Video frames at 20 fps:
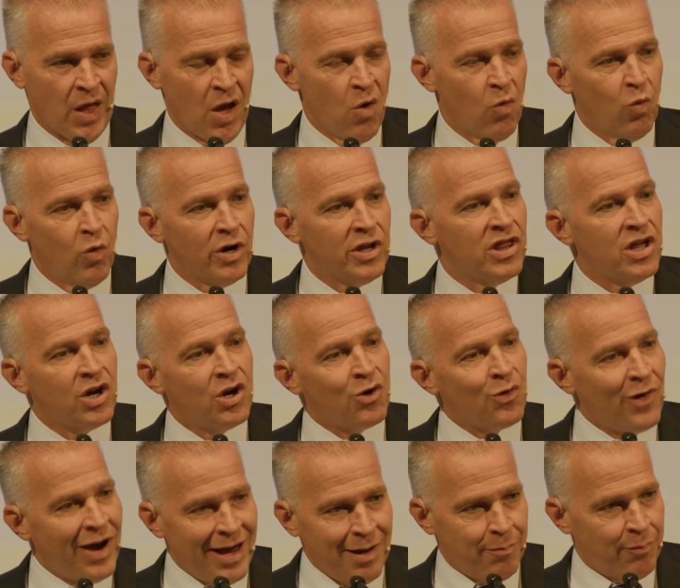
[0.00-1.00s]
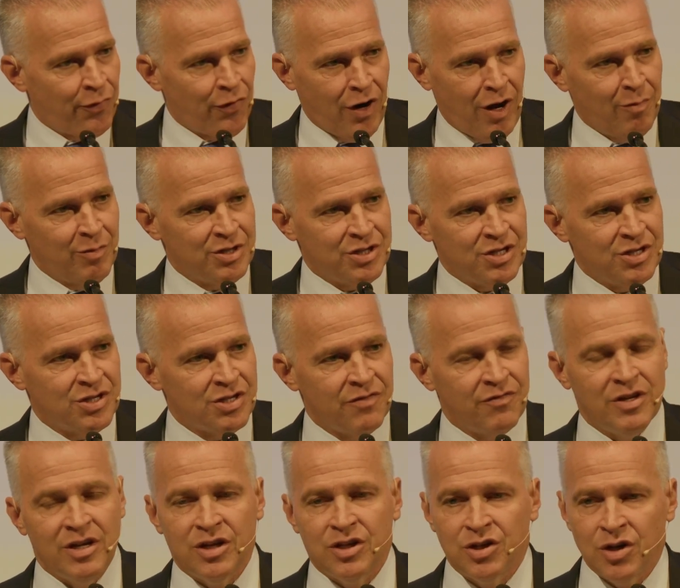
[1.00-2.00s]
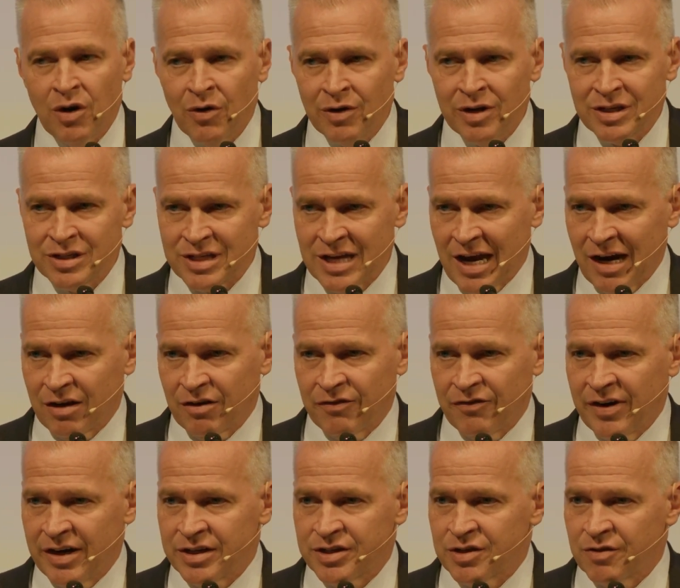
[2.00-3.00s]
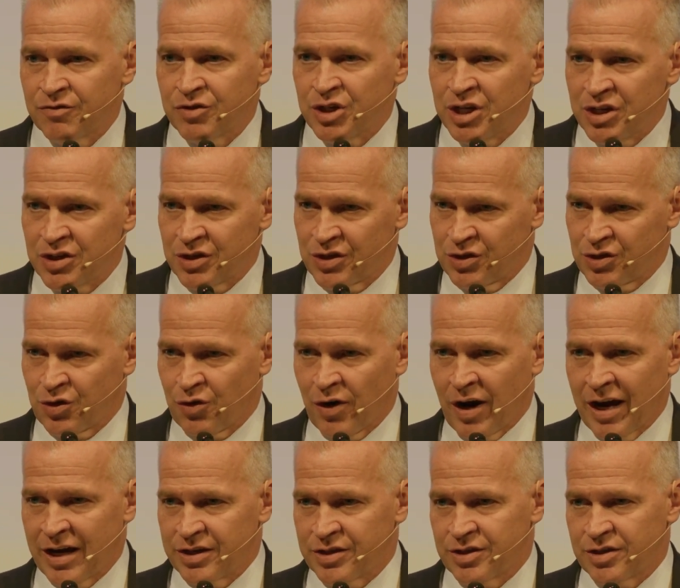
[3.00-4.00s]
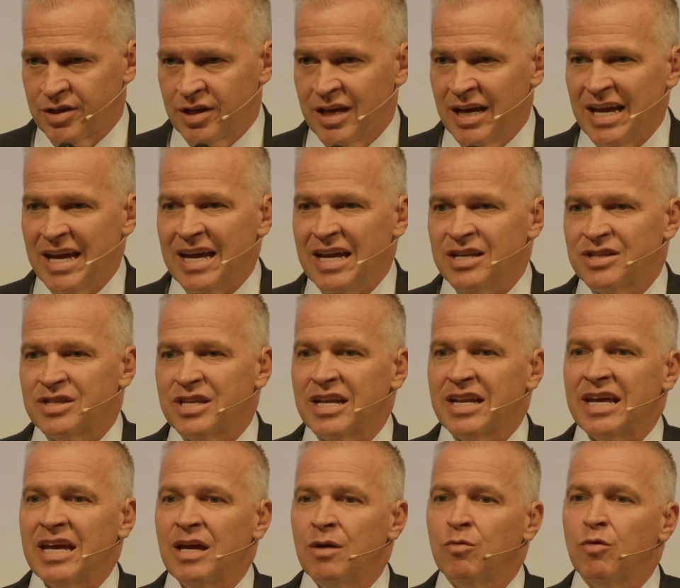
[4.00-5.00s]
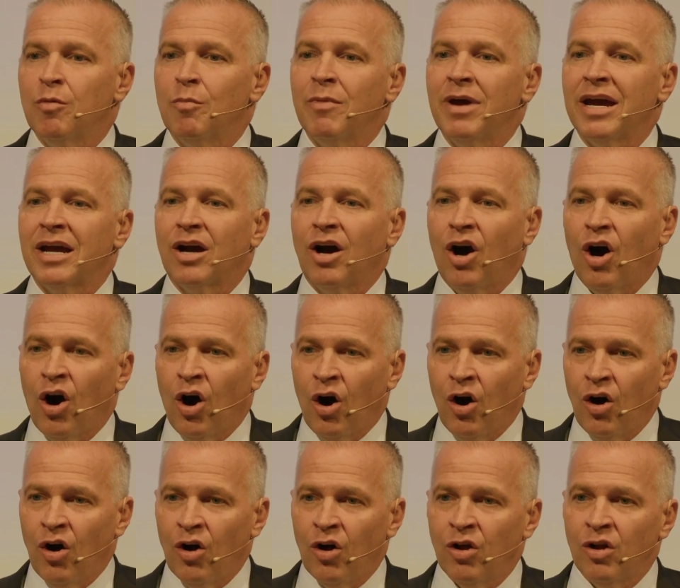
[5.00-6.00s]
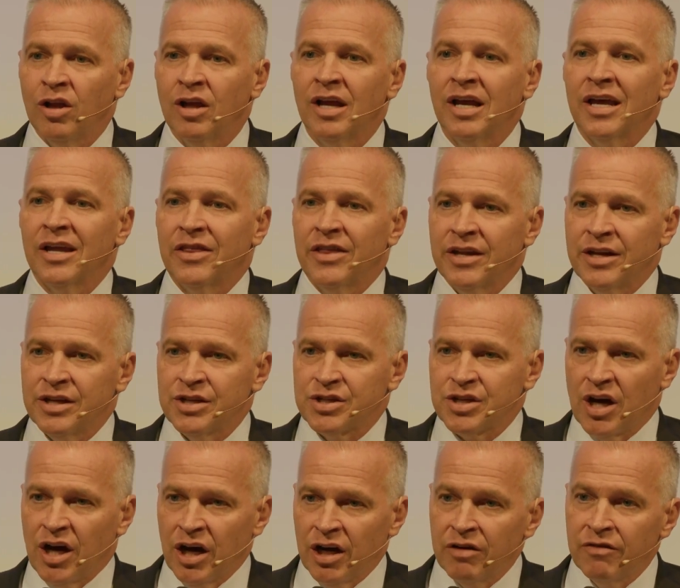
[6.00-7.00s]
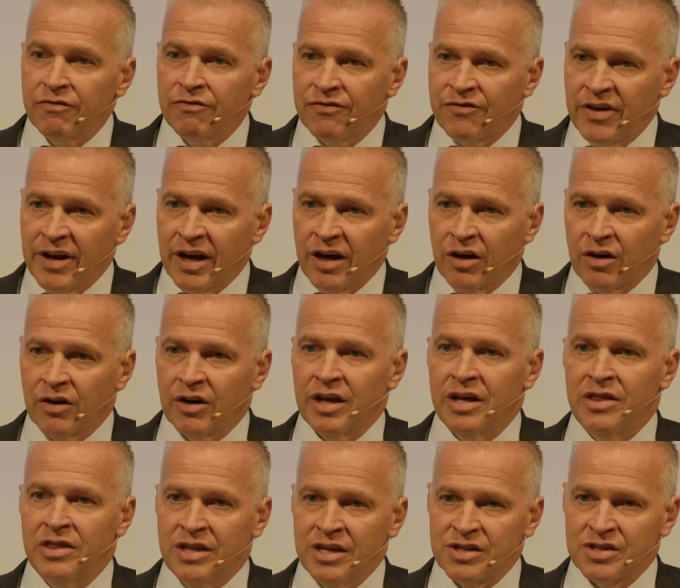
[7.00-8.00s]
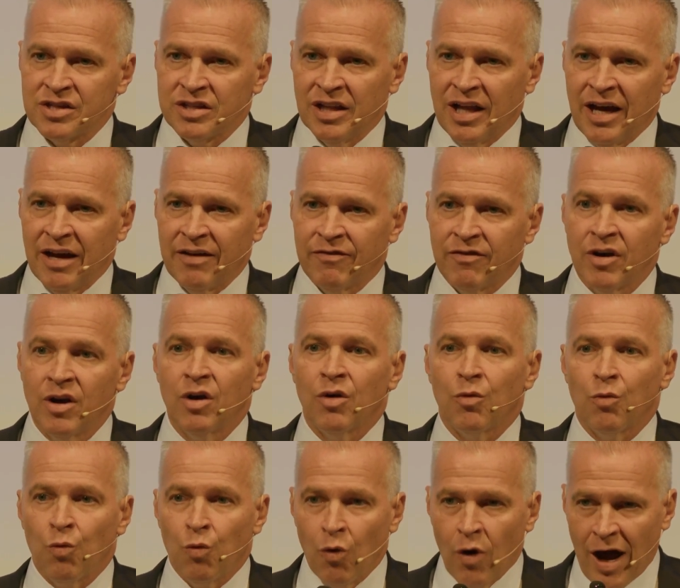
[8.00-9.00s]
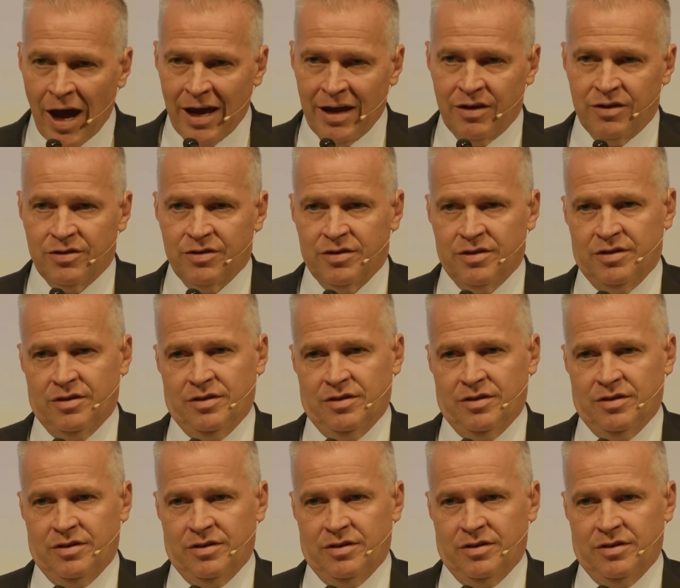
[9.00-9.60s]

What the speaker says: One of the great promises of the atoning sacrifice of Jesus Christ is that he will make all that is unfair in this life right.